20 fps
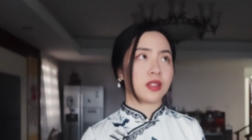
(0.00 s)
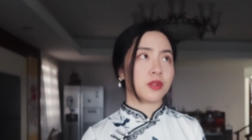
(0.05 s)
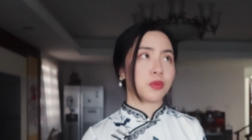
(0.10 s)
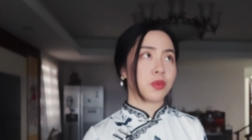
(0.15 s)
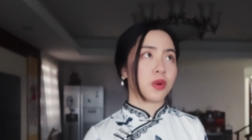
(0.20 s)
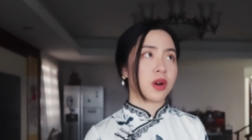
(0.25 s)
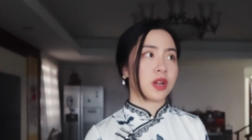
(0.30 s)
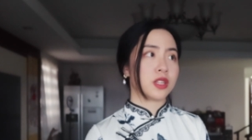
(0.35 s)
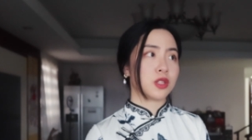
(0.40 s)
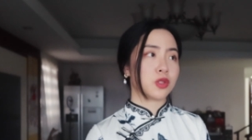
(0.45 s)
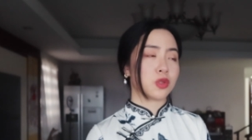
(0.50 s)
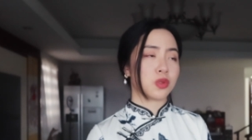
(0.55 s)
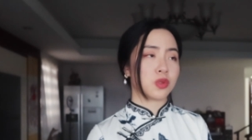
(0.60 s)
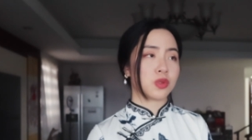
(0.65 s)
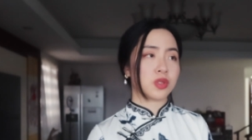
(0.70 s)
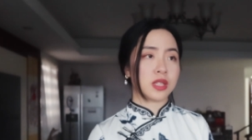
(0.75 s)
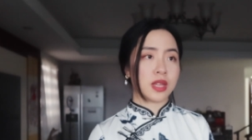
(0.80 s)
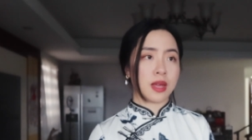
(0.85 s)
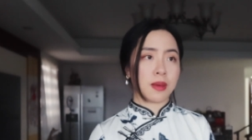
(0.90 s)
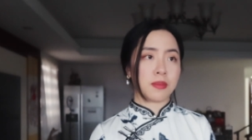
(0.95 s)
wanted to
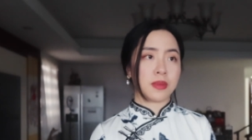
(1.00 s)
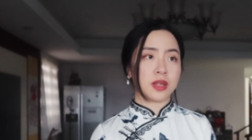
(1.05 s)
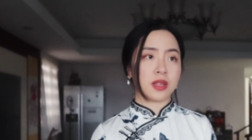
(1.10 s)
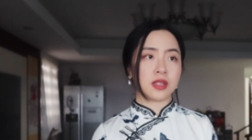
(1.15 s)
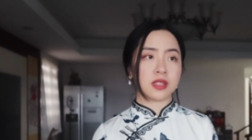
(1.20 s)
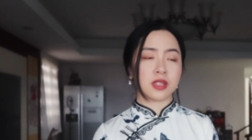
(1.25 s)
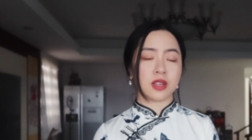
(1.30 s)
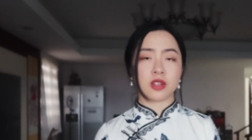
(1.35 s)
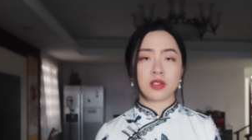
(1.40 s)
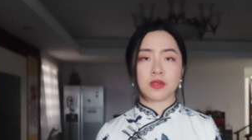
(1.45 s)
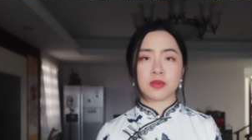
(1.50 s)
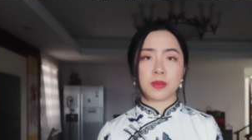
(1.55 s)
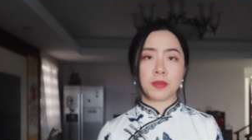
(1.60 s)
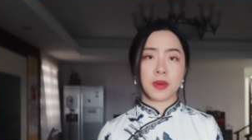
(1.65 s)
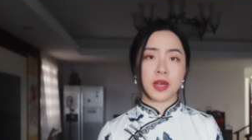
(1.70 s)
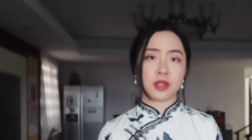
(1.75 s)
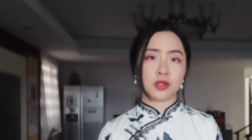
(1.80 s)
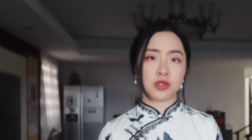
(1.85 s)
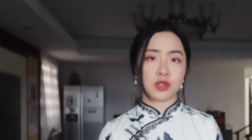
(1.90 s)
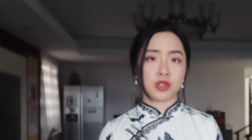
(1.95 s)
send me some of the
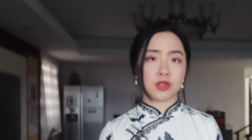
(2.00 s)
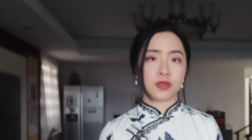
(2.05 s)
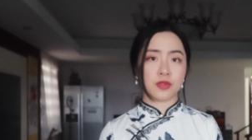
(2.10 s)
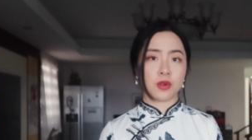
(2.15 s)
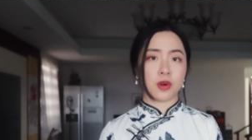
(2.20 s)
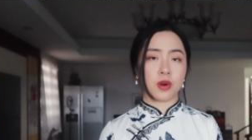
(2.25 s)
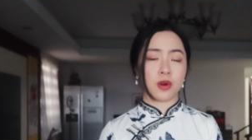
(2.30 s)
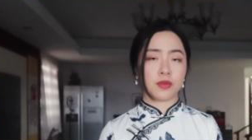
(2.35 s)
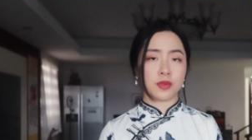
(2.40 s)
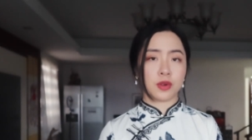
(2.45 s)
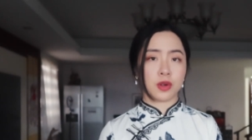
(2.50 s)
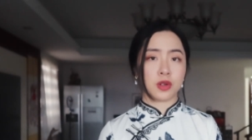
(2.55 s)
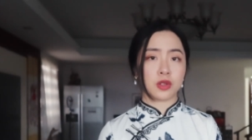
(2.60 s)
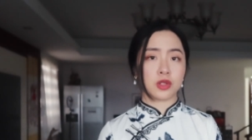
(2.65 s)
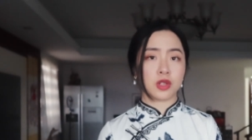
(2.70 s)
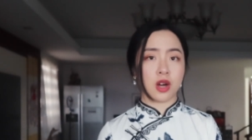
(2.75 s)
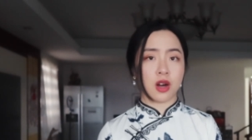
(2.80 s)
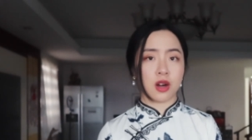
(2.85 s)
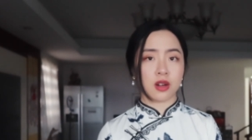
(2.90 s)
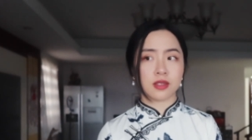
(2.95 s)
pictures of her
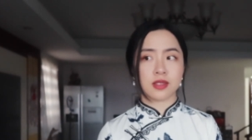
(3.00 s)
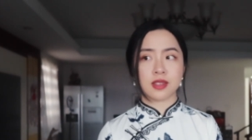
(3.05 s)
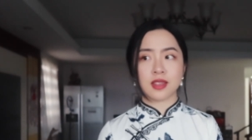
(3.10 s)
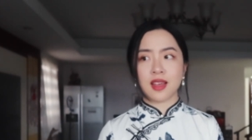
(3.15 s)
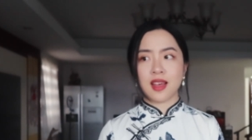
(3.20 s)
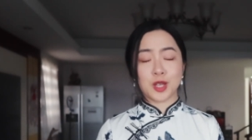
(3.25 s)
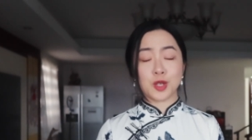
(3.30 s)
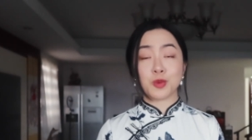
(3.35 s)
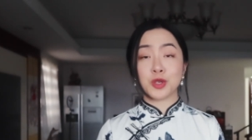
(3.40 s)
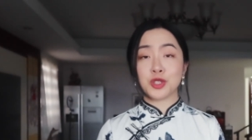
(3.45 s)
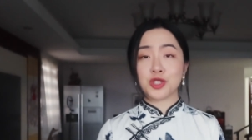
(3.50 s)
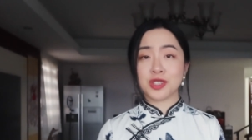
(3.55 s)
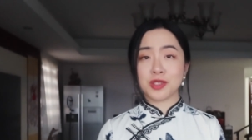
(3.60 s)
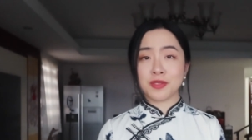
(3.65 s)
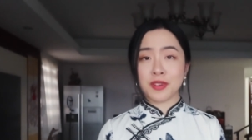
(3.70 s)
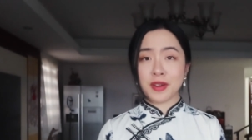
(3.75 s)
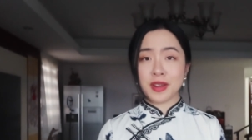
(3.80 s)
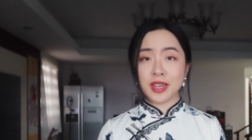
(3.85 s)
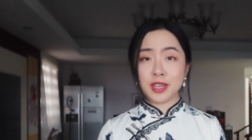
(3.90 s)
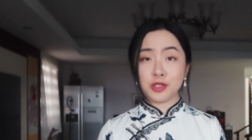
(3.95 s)
dogs, which is
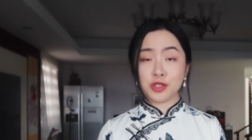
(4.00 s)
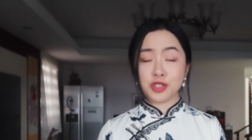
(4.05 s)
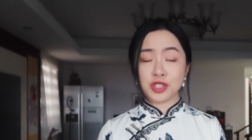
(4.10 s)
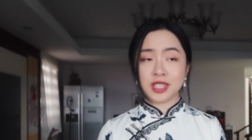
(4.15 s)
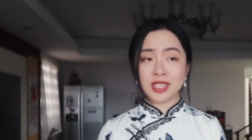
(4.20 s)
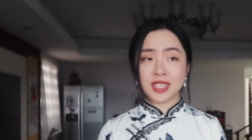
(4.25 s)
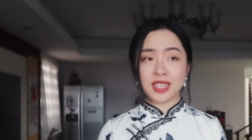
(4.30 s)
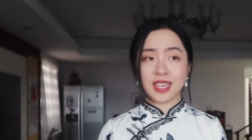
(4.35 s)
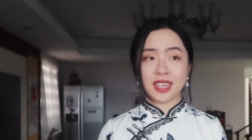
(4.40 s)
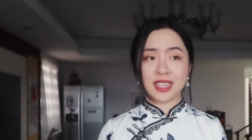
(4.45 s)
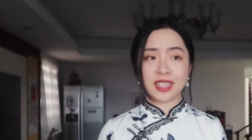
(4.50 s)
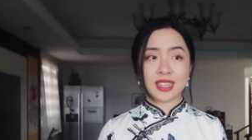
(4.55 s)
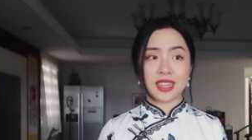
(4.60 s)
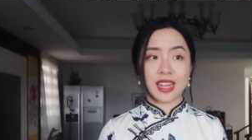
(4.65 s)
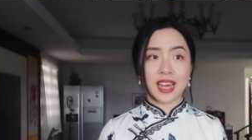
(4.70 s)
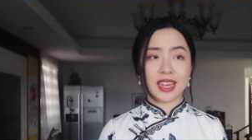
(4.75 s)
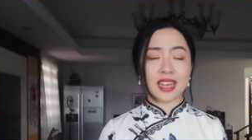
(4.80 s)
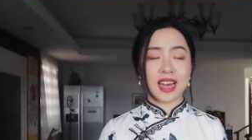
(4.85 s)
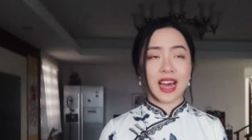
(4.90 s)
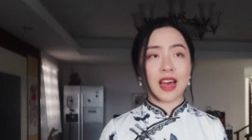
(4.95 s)
very interesting.
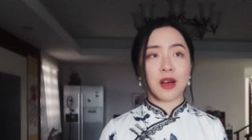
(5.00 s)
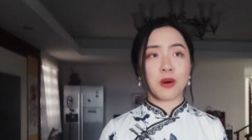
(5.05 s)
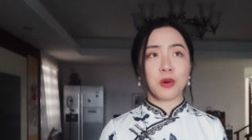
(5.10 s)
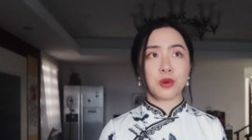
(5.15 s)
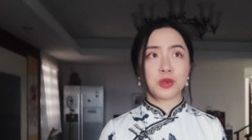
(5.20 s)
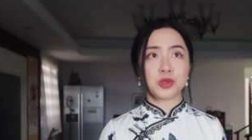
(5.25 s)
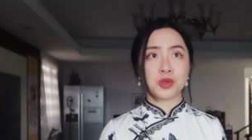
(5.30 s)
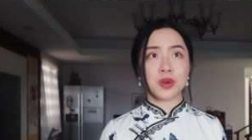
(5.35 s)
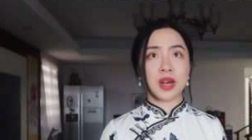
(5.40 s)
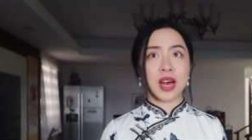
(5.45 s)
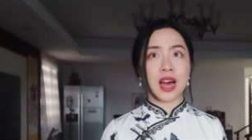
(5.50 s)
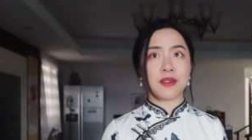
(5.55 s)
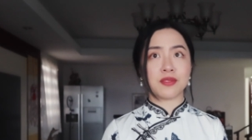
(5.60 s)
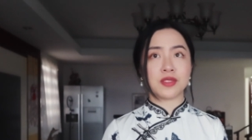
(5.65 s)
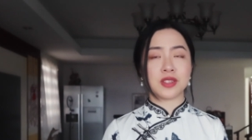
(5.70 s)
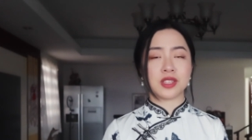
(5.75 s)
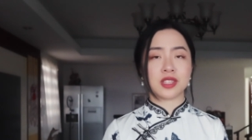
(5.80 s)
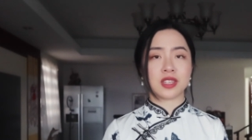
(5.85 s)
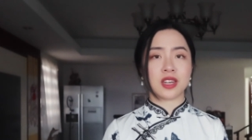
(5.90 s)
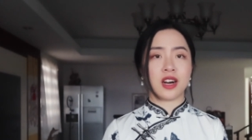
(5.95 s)
Like, I also have
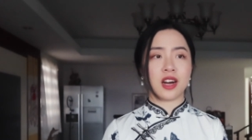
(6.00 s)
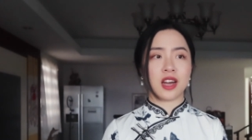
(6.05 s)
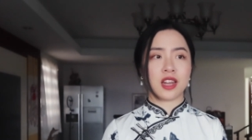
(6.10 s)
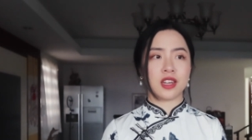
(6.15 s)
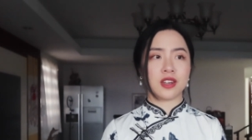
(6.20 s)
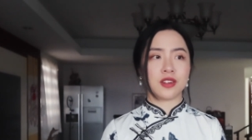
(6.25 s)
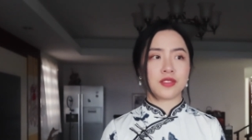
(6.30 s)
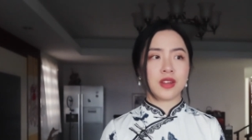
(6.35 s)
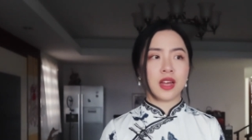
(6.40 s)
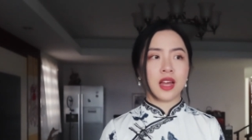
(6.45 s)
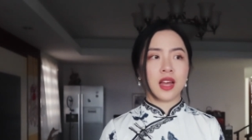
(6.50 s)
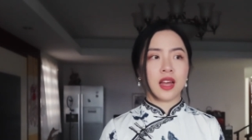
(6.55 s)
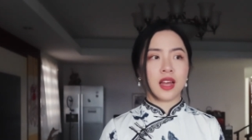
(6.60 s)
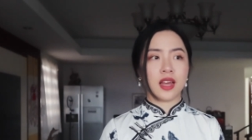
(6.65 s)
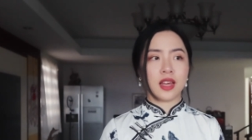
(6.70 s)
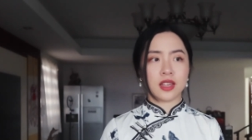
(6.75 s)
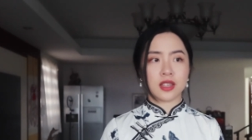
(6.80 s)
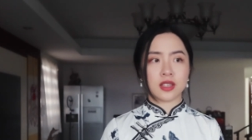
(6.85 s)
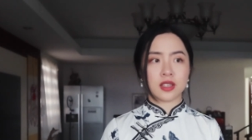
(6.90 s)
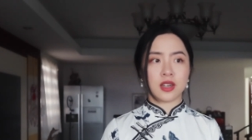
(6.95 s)
this kind of
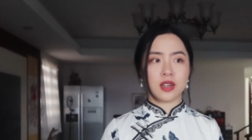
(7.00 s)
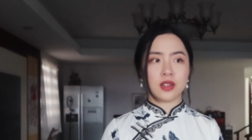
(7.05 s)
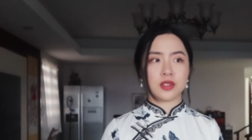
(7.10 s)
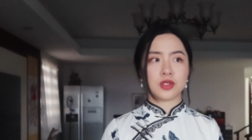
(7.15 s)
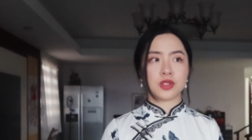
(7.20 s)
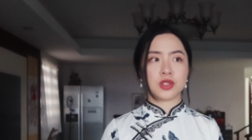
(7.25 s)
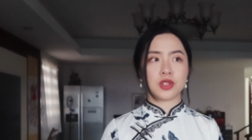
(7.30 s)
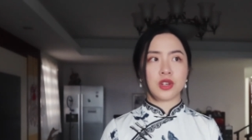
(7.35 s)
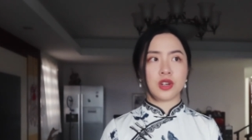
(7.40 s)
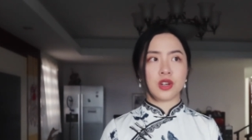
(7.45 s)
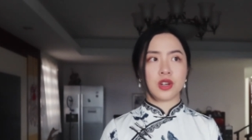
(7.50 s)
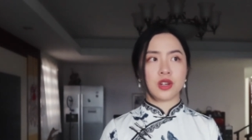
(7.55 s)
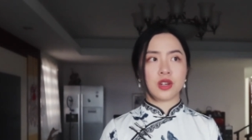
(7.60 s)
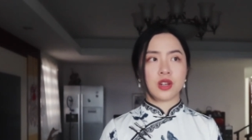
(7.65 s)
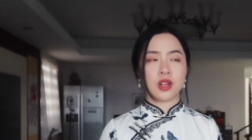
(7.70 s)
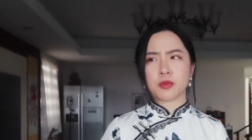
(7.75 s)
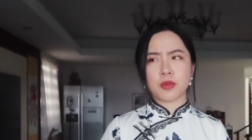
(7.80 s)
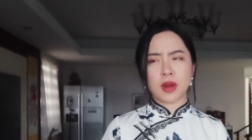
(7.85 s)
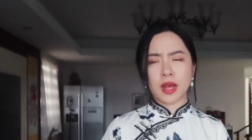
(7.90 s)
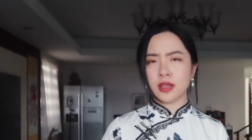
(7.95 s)
encounter
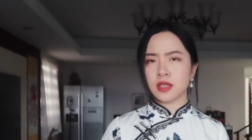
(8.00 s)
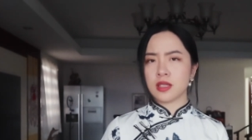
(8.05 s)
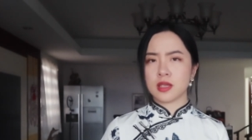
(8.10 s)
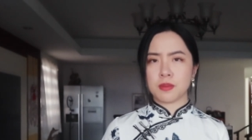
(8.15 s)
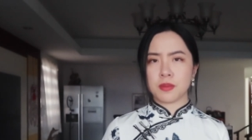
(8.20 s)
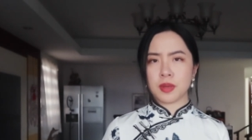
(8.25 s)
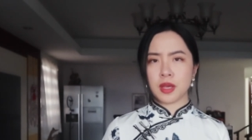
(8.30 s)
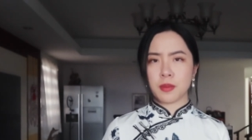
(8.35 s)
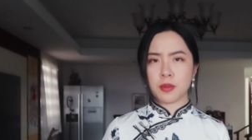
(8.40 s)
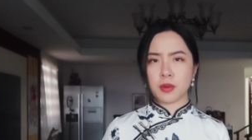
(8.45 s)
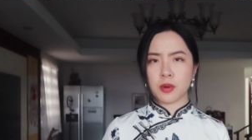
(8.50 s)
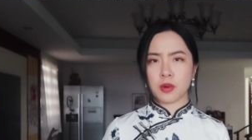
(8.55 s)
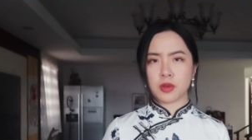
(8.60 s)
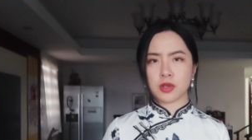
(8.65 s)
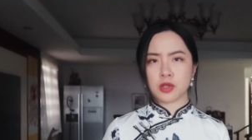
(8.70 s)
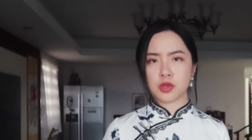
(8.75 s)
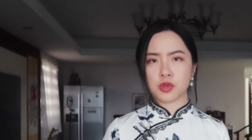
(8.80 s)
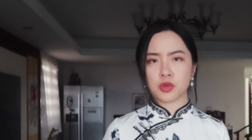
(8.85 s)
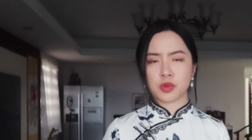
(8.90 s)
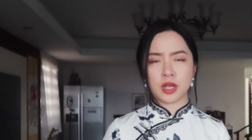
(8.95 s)
random people on the
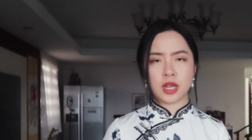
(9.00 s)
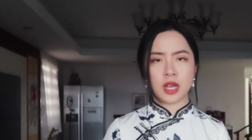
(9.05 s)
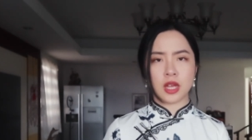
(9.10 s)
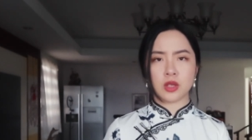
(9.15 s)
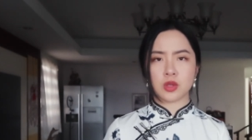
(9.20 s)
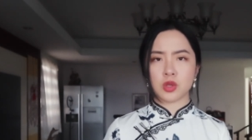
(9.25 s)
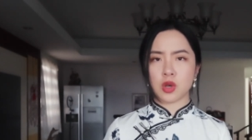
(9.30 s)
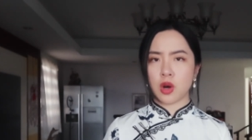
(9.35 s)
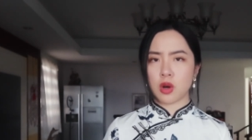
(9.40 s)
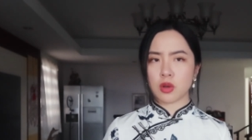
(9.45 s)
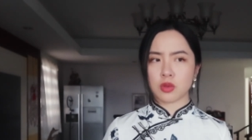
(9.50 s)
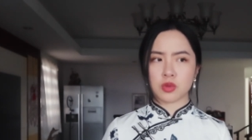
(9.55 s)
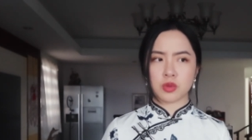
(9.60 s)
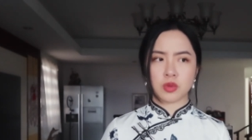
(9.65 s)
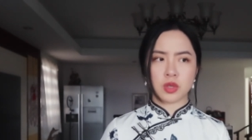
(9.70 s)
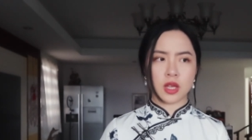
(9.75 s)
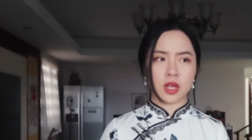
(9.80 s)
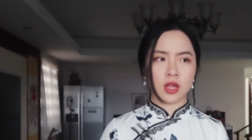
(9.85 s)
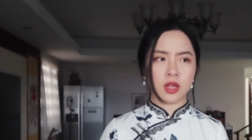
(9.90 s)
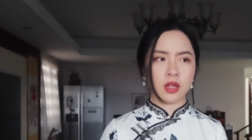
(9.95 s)
street and talk to
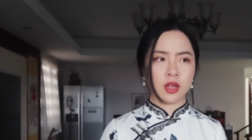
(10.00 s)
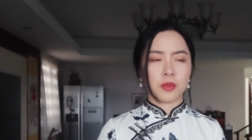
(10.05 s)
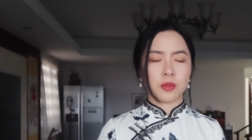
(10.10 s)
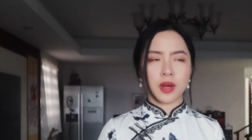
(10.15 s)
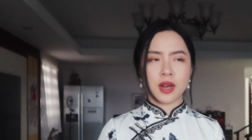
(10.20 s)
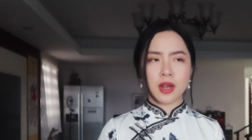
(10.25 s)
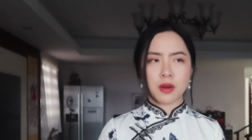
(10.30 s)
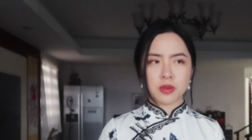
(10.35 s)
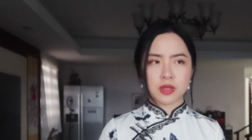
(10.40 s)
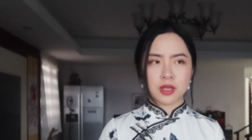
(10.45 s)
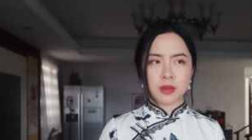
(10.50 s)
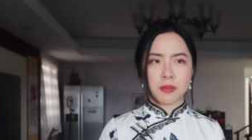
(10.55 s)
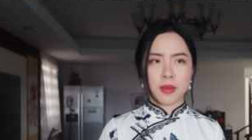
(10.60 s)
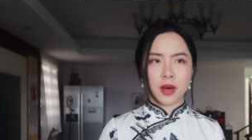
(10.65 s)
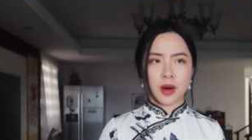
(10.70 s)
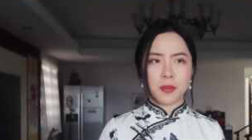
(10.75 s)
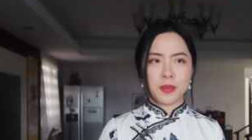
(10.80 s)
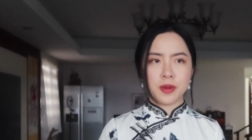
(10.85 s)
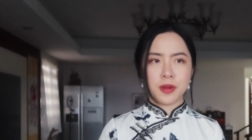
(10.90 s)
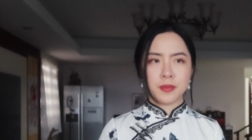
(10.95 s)
them. When I was in
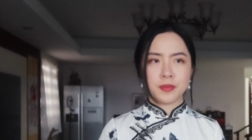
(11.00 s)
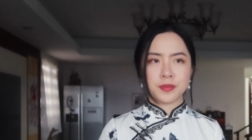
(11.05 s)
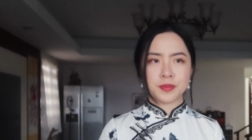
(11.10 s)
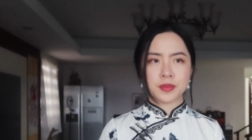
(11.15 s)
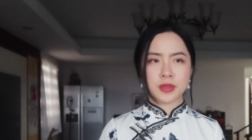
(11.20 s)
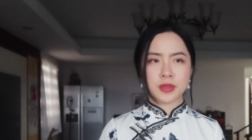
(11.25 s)
Melbourne,